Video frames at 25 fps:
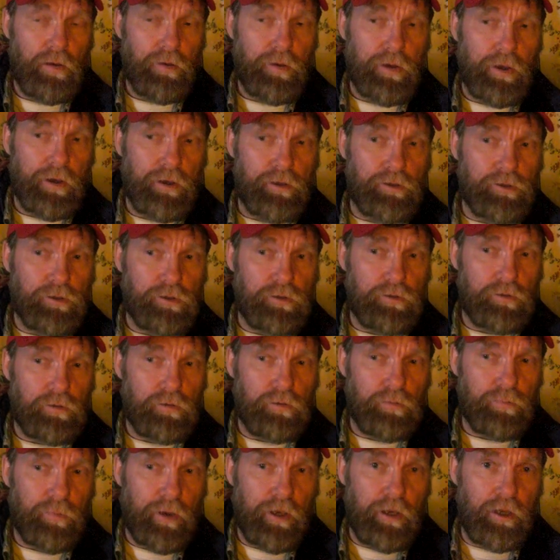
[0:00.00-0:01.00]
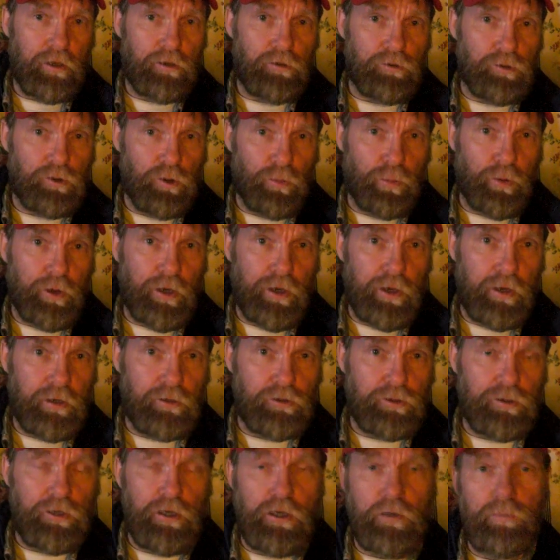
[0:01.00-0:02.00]
is made into
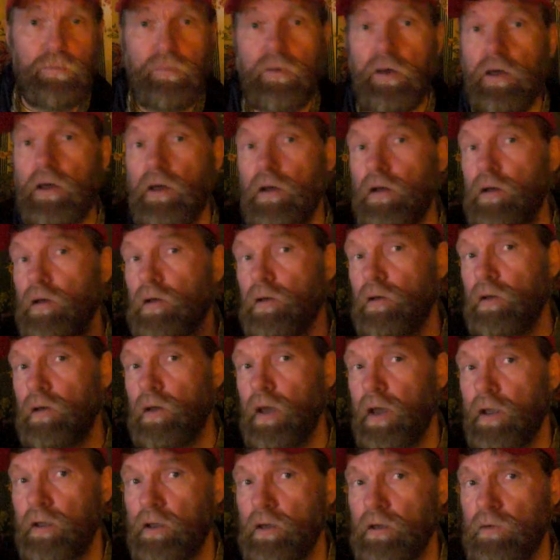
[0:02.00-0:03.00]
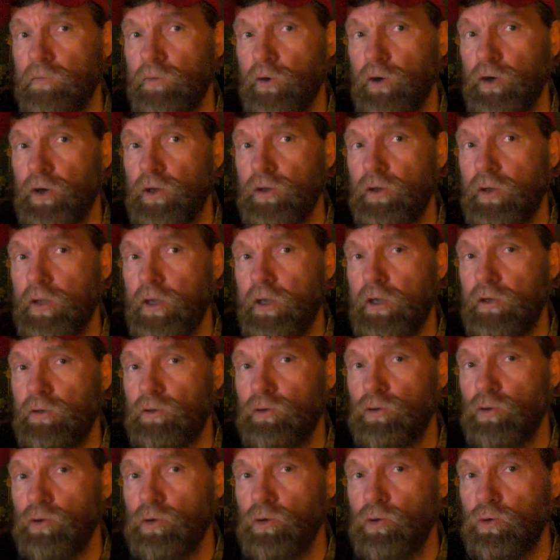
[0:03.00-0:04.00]
superheated steam and converted
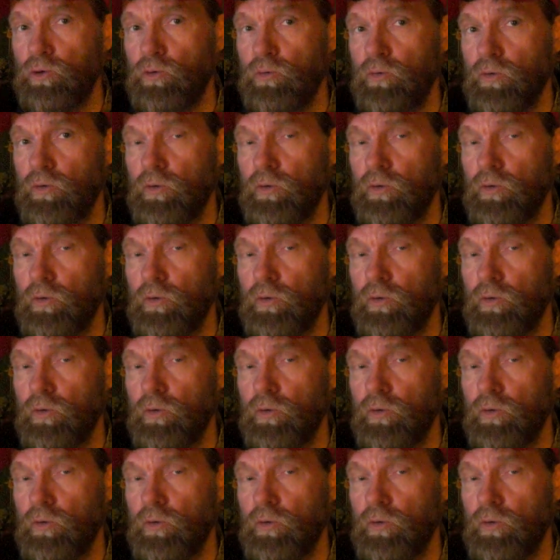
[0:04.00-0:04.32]
into